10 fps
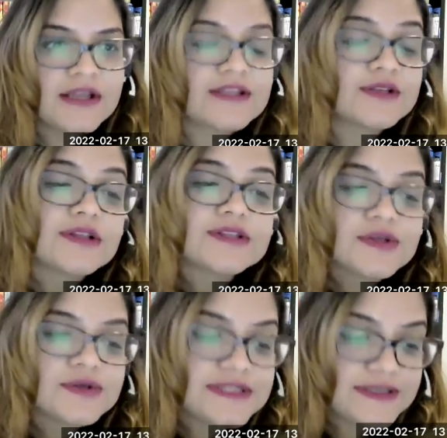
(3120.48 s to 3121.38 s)
There's
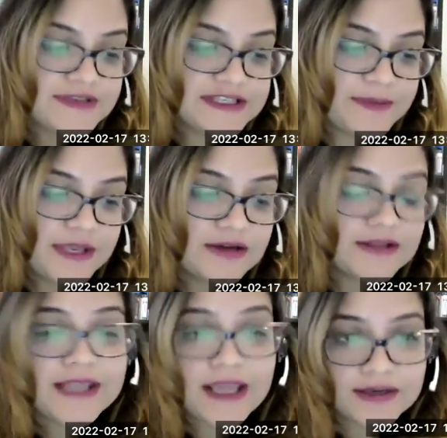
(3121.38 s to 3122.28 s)
also severance pay under
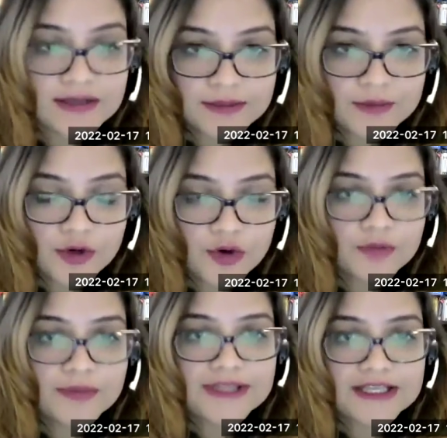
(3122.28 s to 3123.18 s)
the Canada Labour
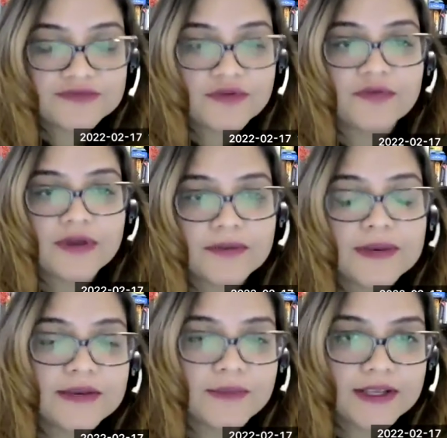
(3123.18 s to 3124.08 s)
Code, but that's for
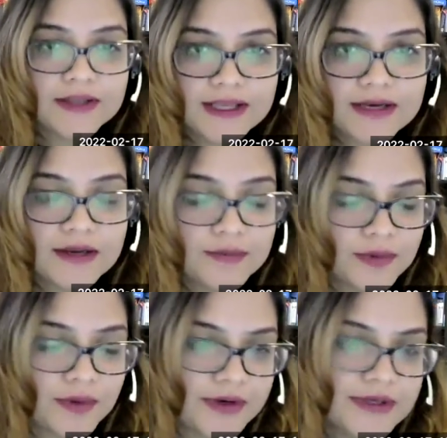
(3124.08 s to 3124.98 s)
federally regulated
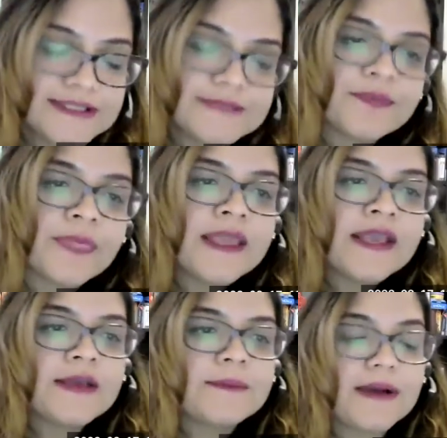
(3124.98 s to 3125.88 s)
employers.
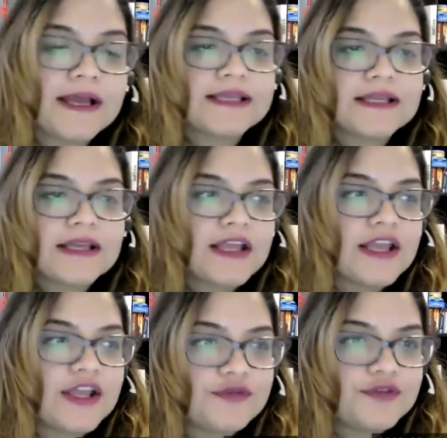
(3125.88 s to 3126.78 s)
But
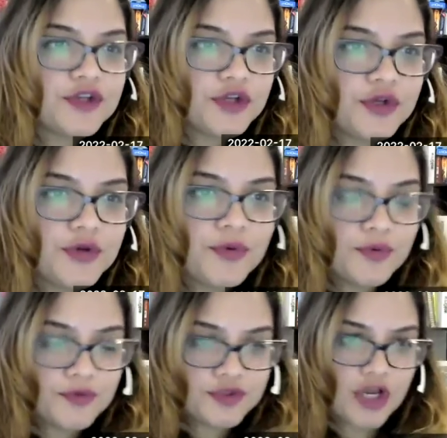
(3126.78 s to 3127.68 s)
if you
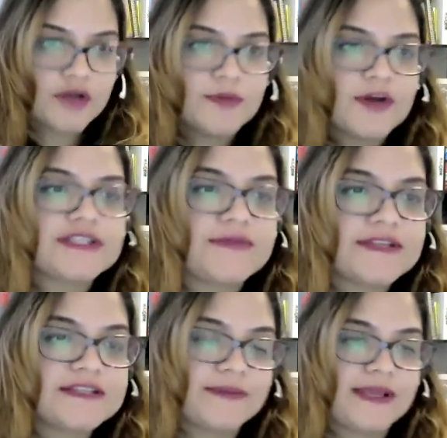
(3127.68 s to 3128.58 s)
talk about
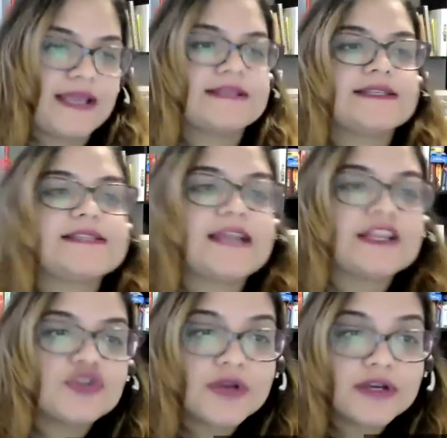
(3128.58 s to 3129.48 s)
severance pay, it's a
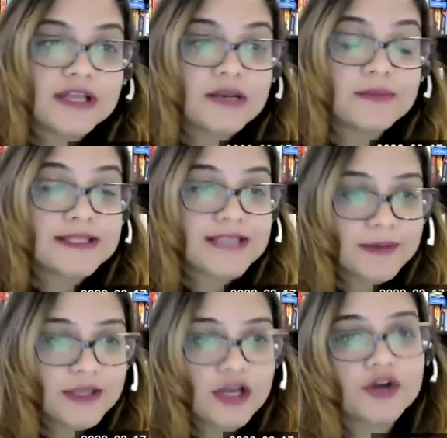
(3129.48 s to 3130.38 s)
statutory entitlement that's
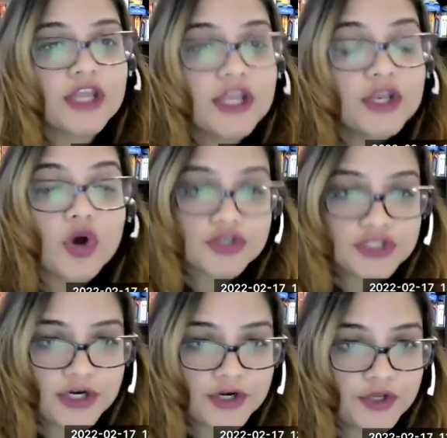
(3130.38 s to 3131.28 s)
coming out in
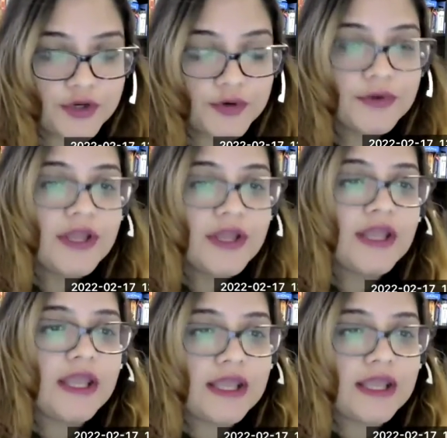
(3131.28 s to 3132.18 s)
Ontario.
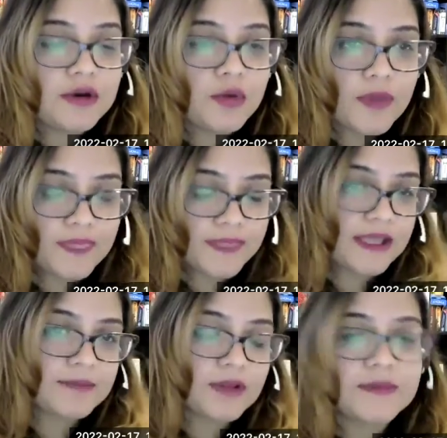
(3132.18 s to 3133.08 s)
And what
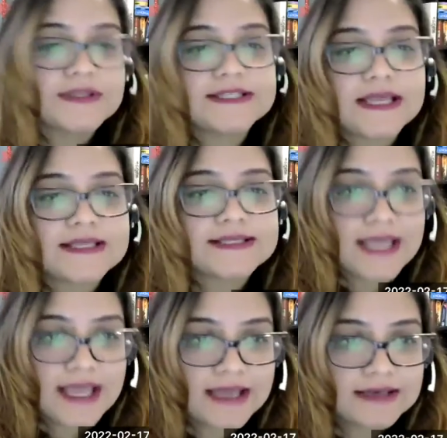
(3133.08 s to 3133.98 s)
the Employment Standards
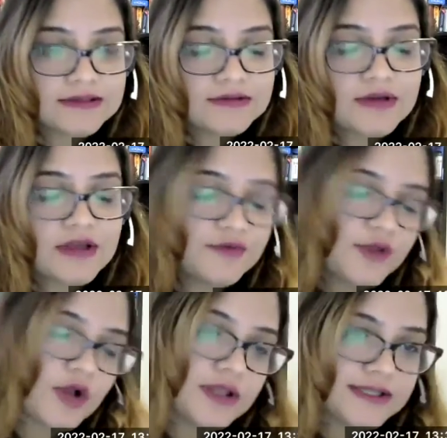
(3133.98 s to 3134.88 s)
Act, we
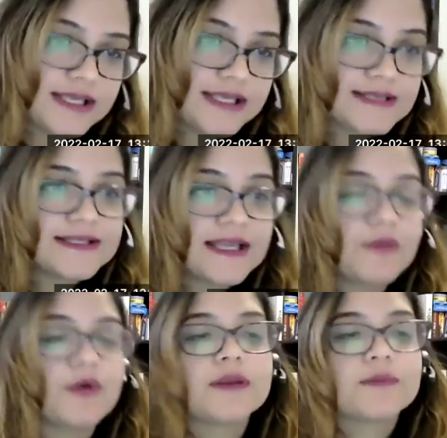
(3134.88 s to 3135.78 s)
call it the ESA,
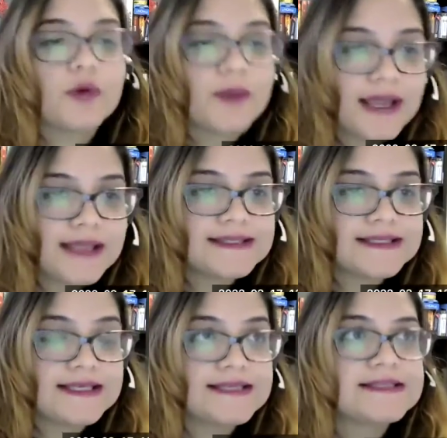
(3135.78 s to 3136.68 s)
what it provides
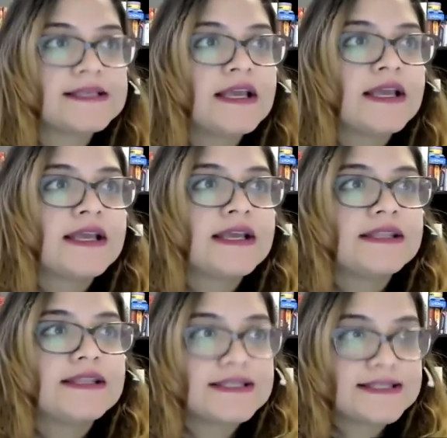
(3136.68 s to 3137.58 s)
is,
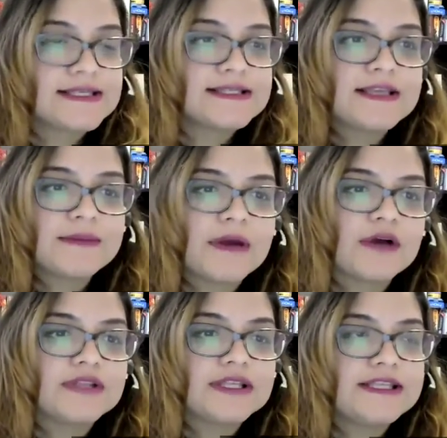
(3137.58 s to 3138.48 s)
this is the
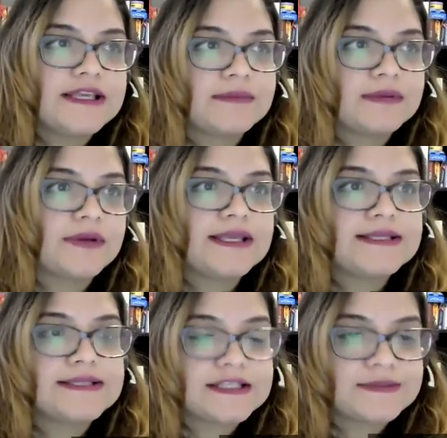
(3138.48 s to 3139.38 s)
amount that the employee
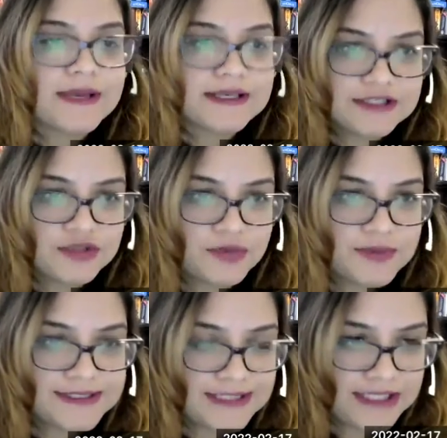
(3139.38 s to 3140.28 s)
is expected to
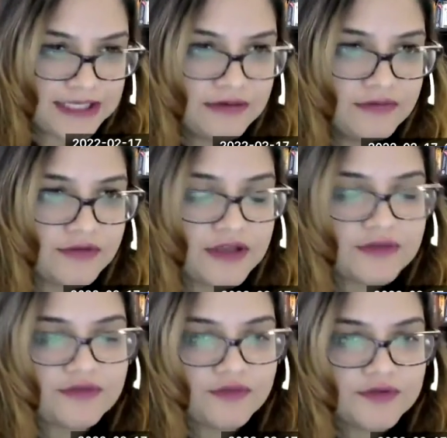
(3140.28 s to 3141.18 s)
receive
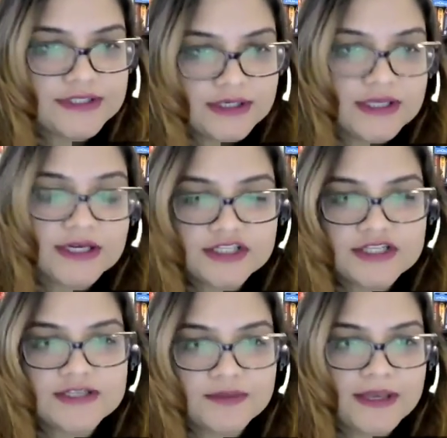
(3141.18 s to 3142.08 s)
if certain
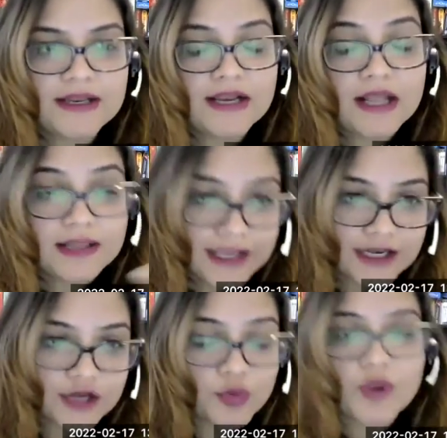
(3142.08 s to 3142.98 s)
conditions are met, and I'll
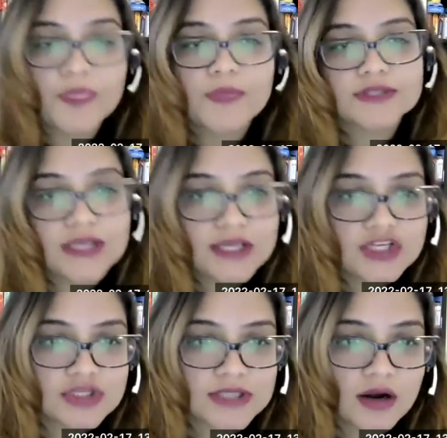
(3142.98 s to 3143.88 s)
get into what those
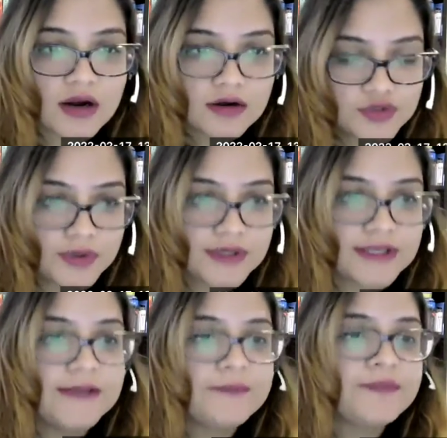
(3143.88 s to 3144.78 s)
conditions are
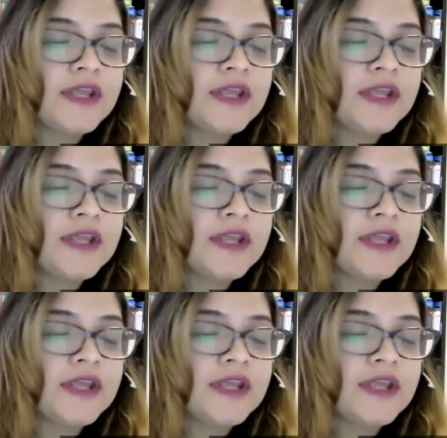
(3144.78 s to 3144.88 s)
shortly,